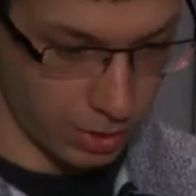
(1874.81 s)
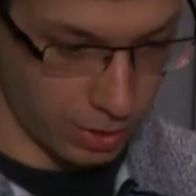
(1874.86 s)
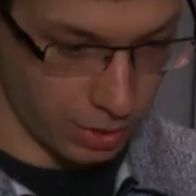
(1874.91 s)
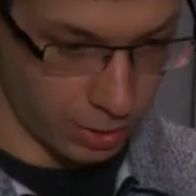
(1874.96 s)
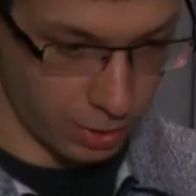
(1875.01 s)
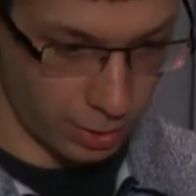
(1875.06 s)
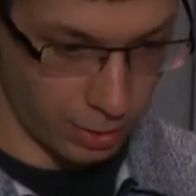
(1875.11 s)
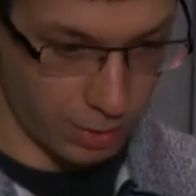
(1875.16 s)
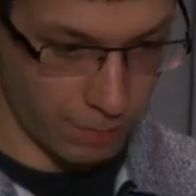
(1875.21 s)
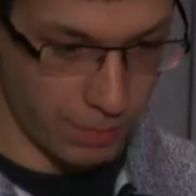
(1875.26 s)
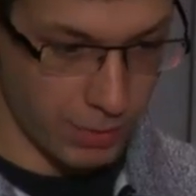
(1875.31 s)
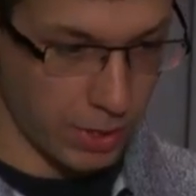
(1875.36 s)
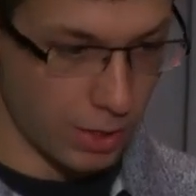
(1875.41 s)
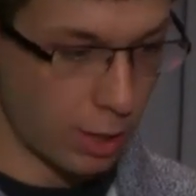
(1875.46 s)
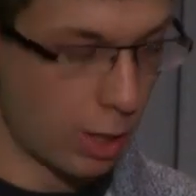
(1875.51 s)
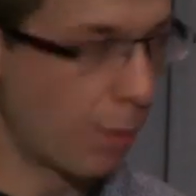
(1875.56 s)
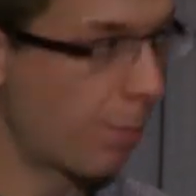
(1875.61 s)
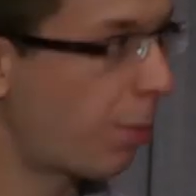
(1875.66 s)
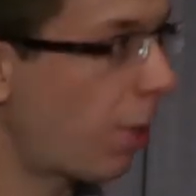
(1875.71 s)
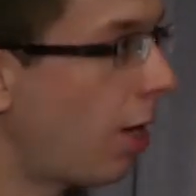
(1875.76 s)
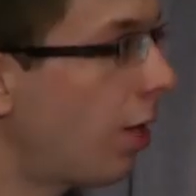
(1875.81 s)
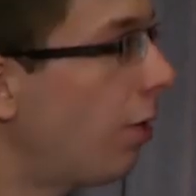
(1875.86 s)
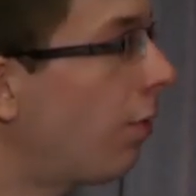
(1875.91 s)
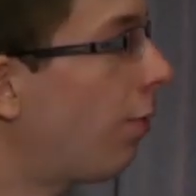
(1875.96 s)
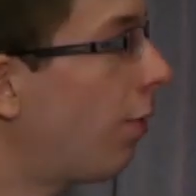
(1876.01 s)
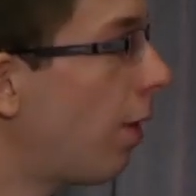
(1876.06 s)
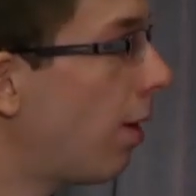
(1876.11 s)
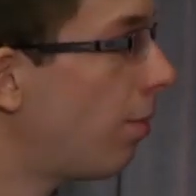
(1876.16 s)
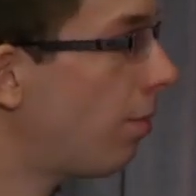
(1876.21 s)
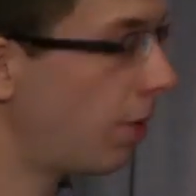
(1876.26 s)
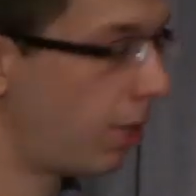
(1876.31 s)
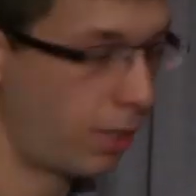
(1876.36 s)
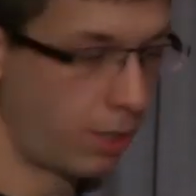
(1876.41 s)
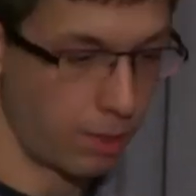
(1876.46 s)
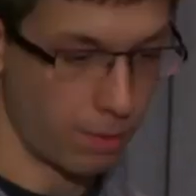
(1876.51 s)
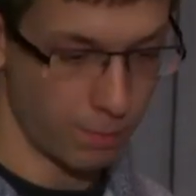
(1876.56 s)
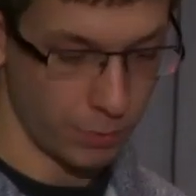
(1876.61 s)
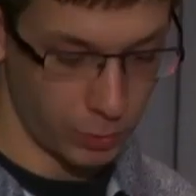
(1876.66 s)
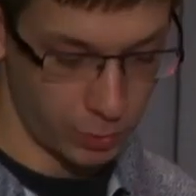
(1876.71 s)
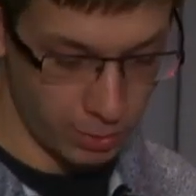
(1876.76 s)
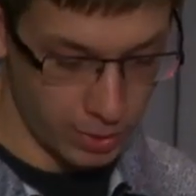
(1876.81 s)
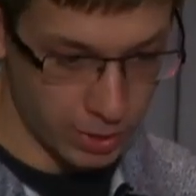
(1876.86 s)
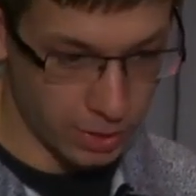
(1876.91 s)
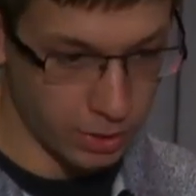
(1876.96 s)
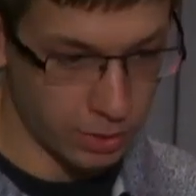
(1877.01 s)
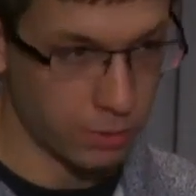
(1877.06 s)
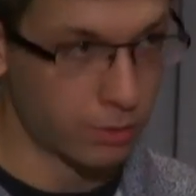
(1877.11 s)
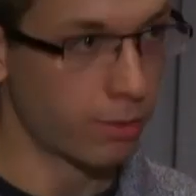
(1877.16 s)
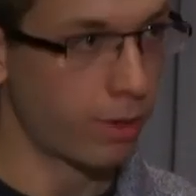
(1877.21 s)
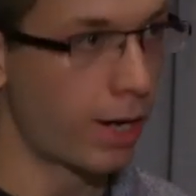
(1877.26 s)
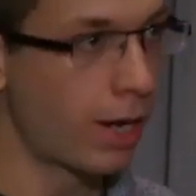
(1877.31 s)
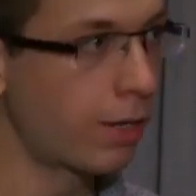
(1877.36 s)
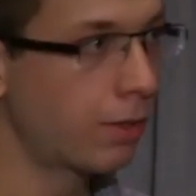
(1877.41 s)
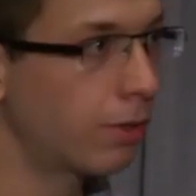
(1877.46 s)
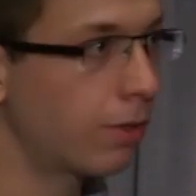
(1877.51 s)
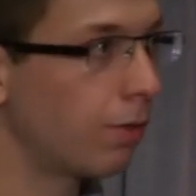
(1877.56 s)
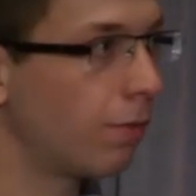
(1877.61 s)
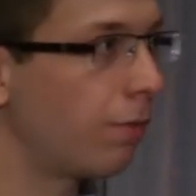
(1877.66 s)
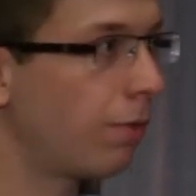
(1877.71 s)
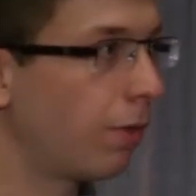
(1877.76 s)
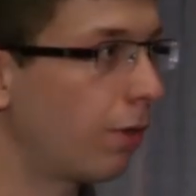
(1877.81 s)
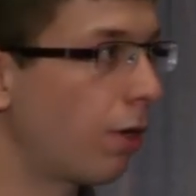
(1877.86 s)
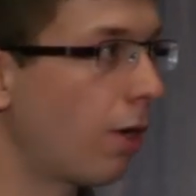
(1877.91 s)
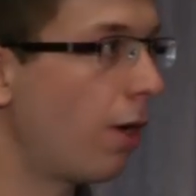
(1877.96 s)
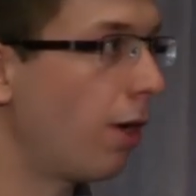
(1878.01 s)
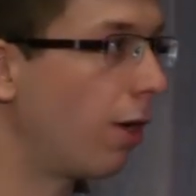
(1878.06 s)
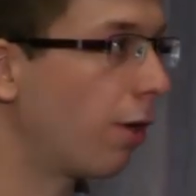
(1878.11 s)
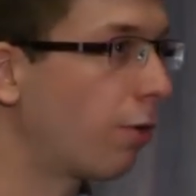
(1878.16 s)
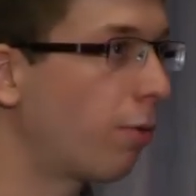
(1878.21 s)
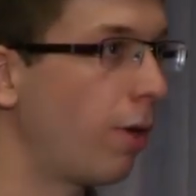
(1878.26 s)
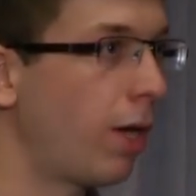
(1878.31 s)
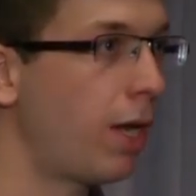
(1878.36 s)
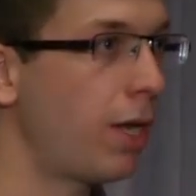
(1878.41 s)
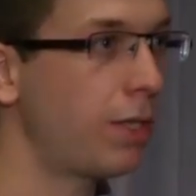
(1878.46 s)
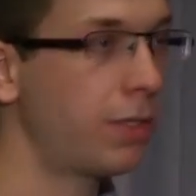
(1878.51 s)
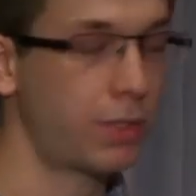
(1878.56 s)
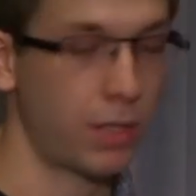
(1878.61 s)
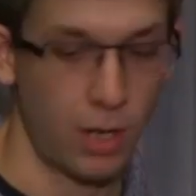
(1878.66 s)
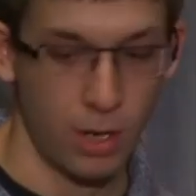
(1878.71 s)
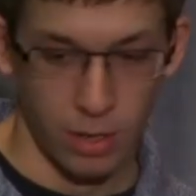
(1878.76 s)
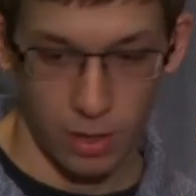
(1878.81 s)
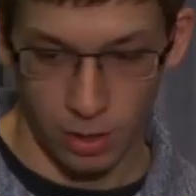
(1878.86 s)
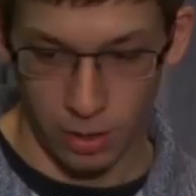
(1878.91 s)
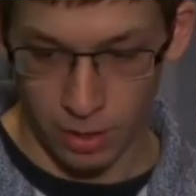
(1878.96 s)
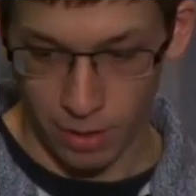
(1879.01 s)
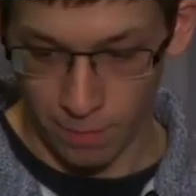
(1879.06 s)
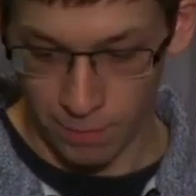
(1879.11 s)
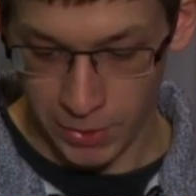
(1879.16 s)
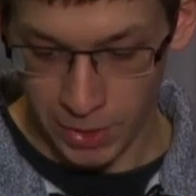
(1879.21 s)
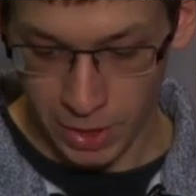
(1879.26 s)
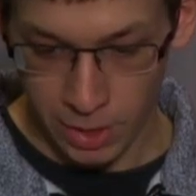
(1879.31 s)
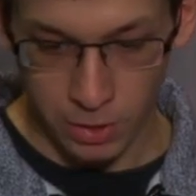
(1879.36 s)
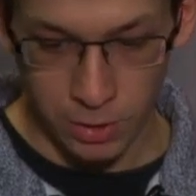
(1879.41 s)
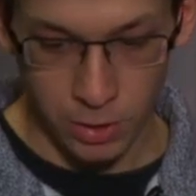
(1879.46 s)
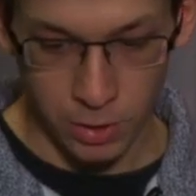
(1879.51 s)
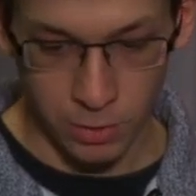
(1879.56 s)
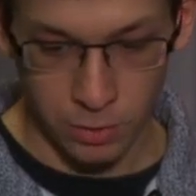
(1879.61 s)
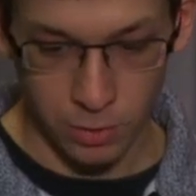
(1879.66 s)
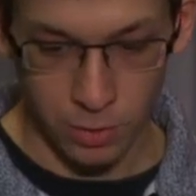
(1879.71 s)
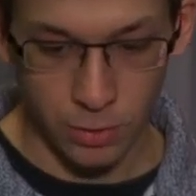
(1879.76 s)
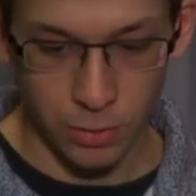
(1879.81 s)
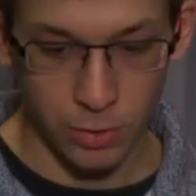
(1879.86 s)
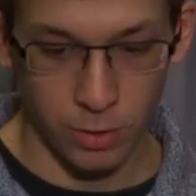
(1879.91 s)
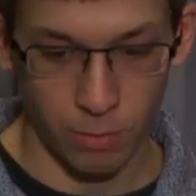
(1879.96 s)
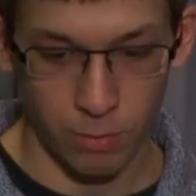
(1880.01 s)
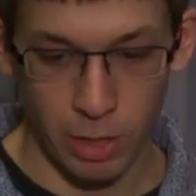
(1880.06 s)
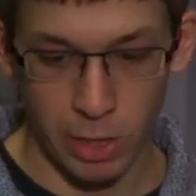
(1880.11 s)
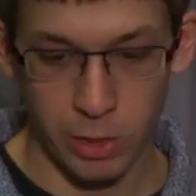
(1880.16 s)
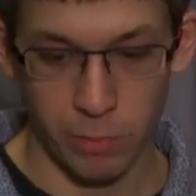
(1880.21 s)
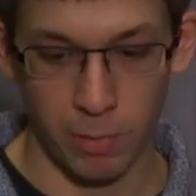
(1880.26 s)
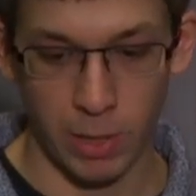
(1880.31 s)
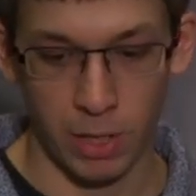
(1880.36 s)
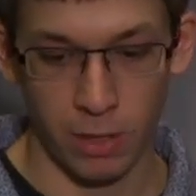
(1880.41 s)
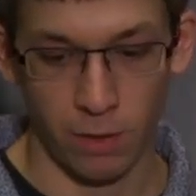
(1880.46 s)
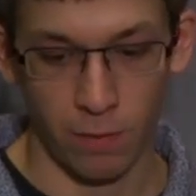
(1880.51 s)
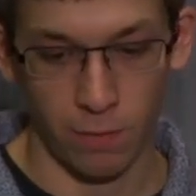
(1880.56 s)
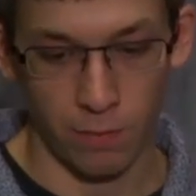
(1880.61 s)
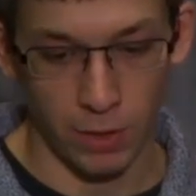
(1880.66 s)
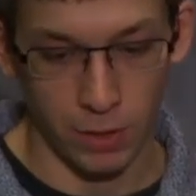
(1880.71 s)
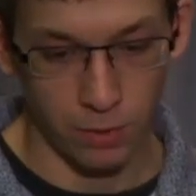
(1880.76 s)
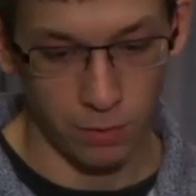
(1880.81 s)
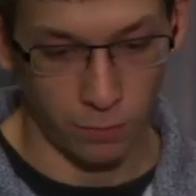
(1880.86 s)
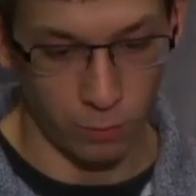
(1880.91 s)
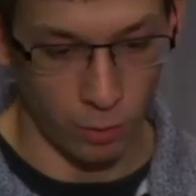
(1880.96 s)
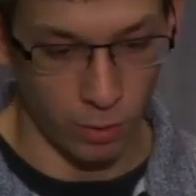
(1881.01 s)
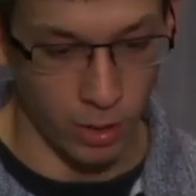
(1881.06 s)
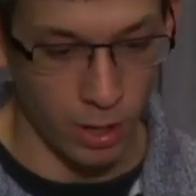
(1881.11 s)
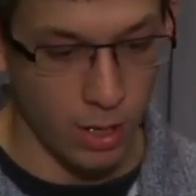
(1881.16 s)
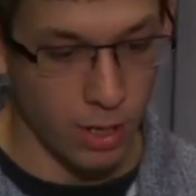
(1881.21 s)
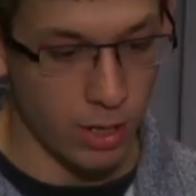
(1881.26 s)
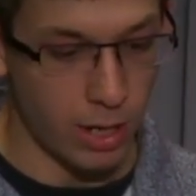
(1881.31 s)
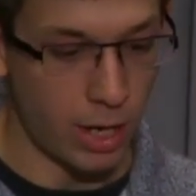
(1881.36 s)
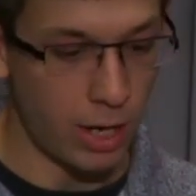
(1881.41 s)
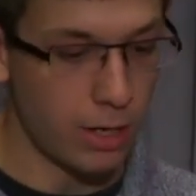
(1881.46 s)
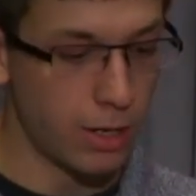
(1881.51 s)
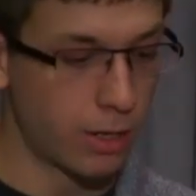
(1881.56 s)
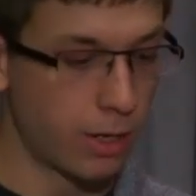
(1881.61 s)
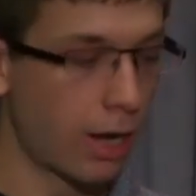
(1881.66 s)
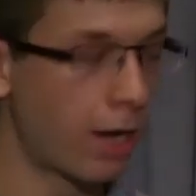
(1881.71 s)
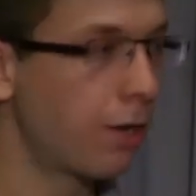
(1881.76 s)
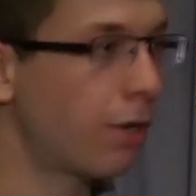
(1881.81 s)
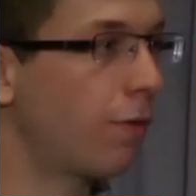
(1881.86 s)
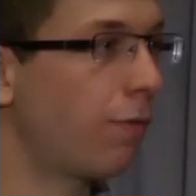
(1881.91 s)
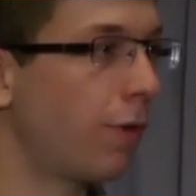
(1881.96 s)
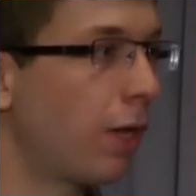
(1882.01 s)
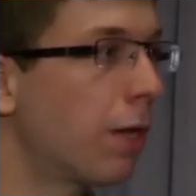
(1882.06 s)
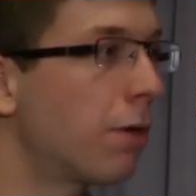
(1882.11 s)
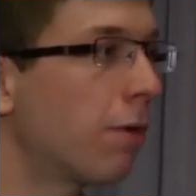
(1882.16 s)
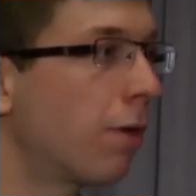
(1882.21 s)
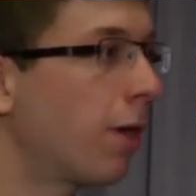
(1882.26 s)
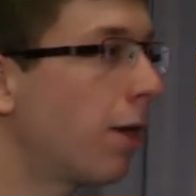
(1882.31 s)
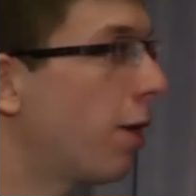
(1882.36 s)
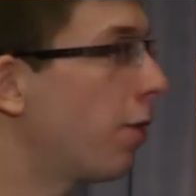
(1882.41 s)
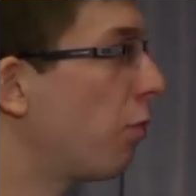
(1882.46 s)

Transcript: Apart from doing interactive queries, the engine is also a much better fit for any kind of iterative